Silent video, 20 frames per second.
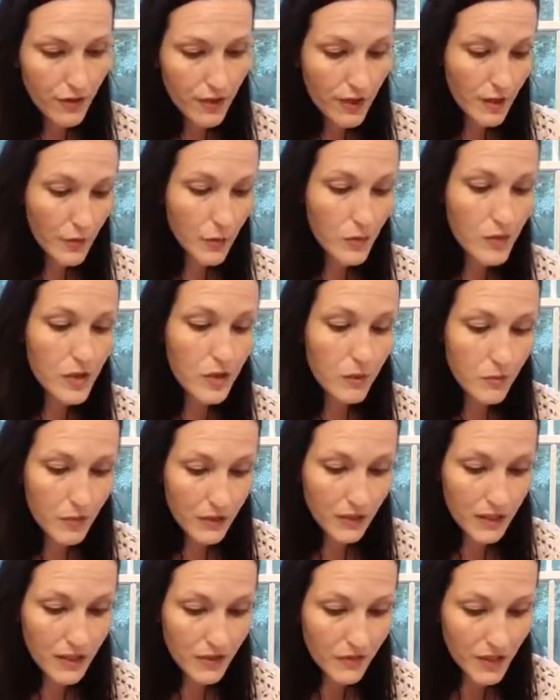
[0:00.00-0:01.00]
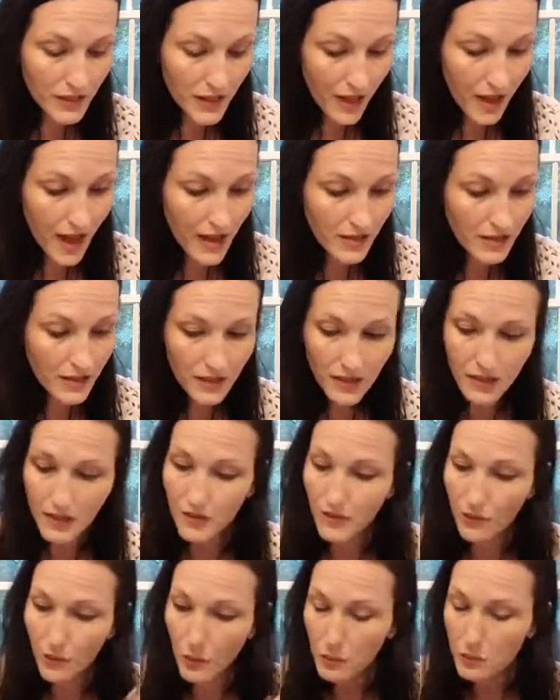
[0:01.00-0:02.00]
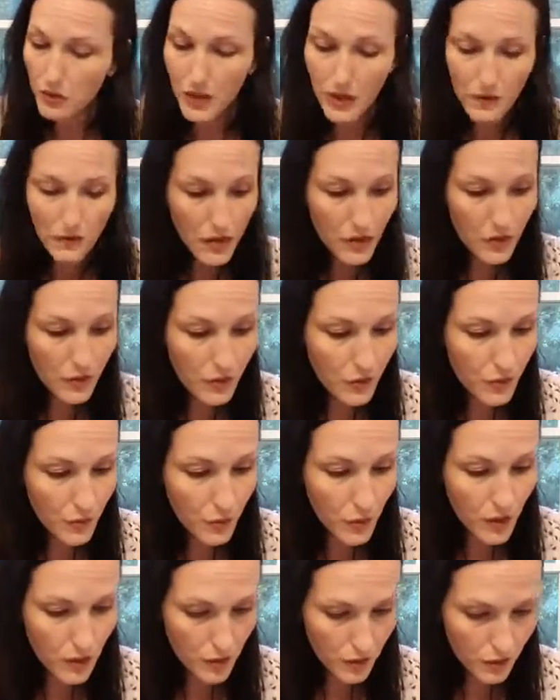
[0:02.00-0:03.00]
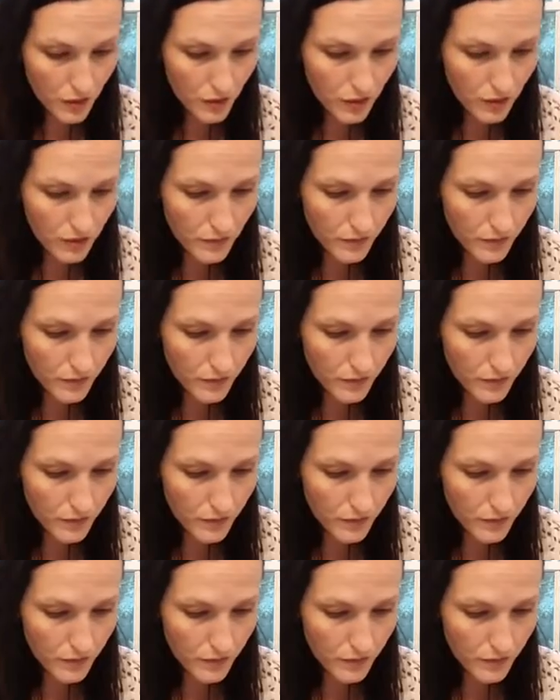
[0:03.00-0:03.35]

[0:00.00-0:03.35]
And we are believing that. And we're believing it through the word.